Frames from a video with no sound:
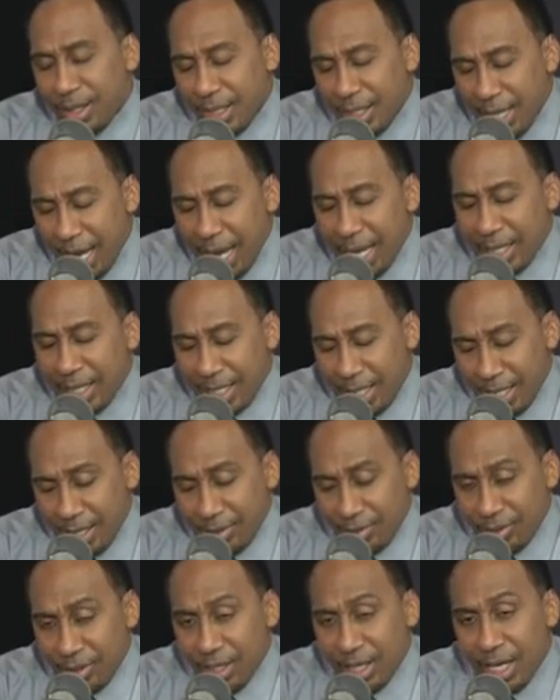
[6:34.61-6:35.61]
the
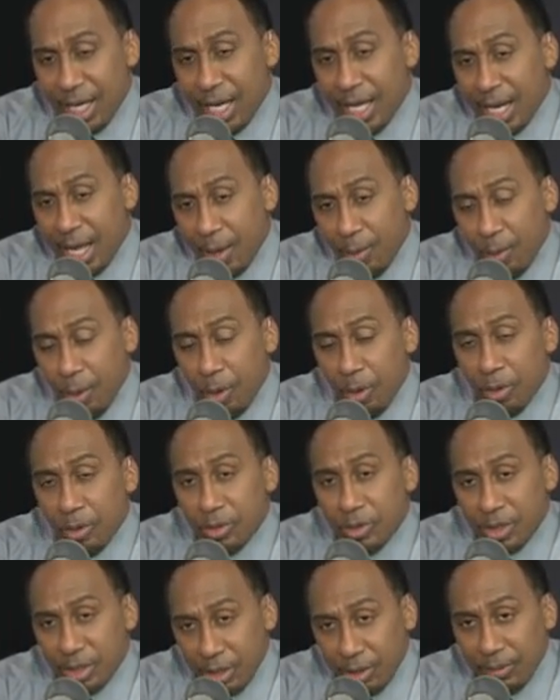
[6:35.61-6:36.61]
Yankees in a World